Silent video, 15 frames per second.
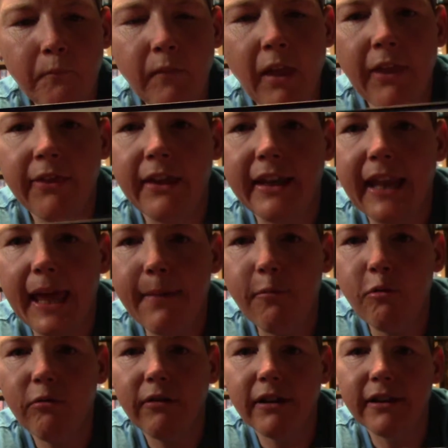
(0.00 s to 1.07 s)
The
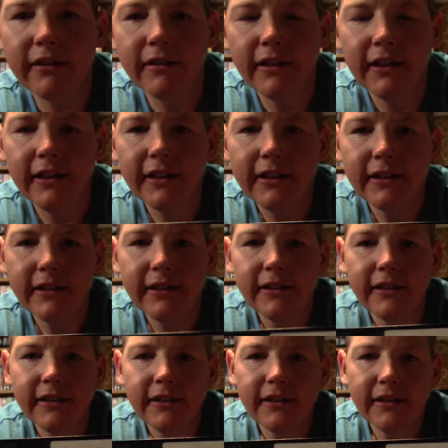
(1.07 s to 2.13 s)
label.
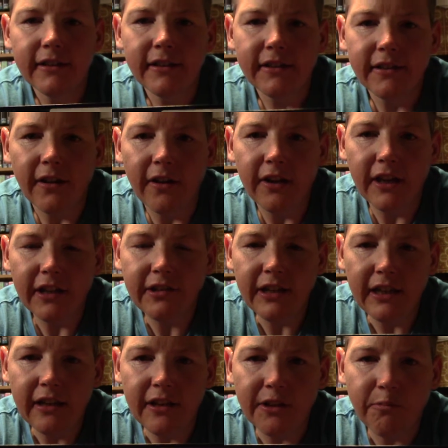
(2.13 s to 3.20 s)
So you can see
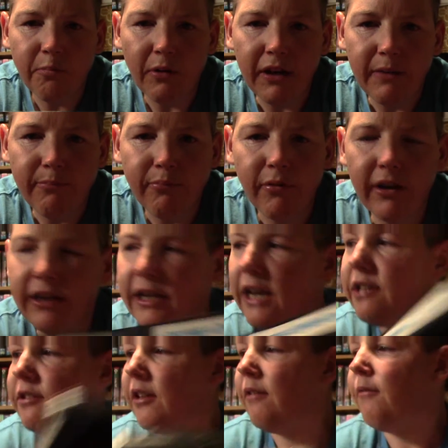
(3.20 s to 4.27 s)
that it's pretty
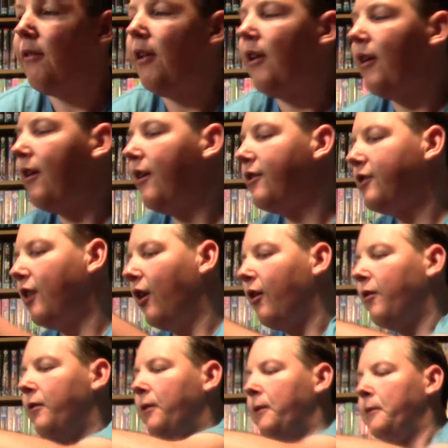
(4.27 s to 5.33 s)
decent.
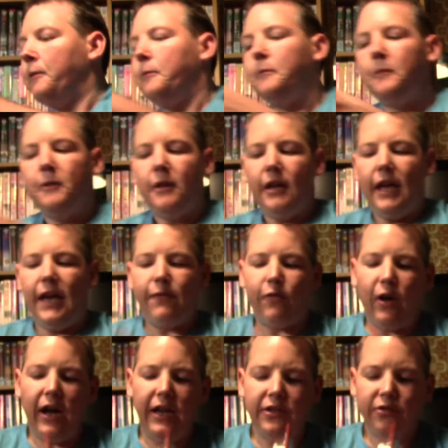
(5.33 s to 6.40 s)
So if I
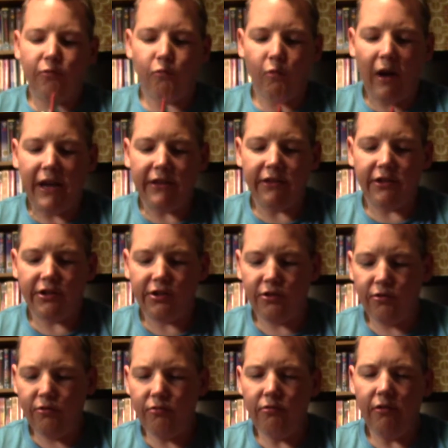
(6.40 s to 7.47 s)
had to rate the
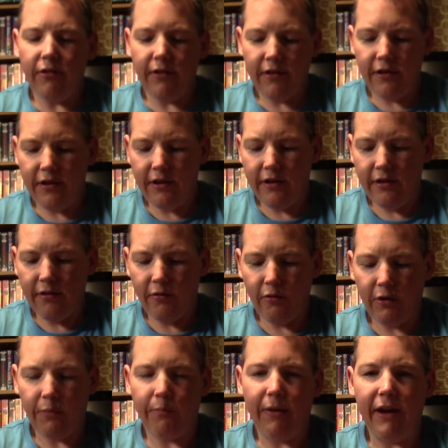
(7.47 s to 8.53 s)
two, or
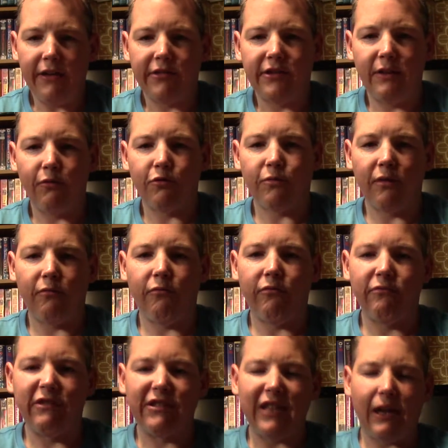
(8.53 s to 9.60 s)
compare, say which
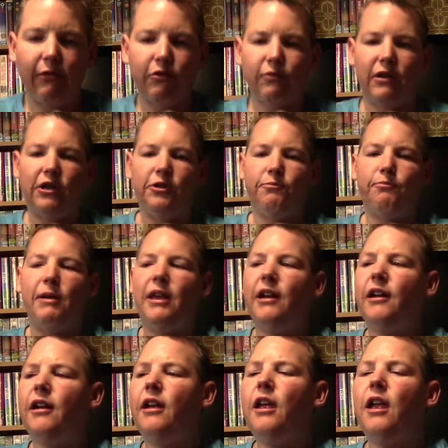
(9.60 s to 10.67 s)
one is better,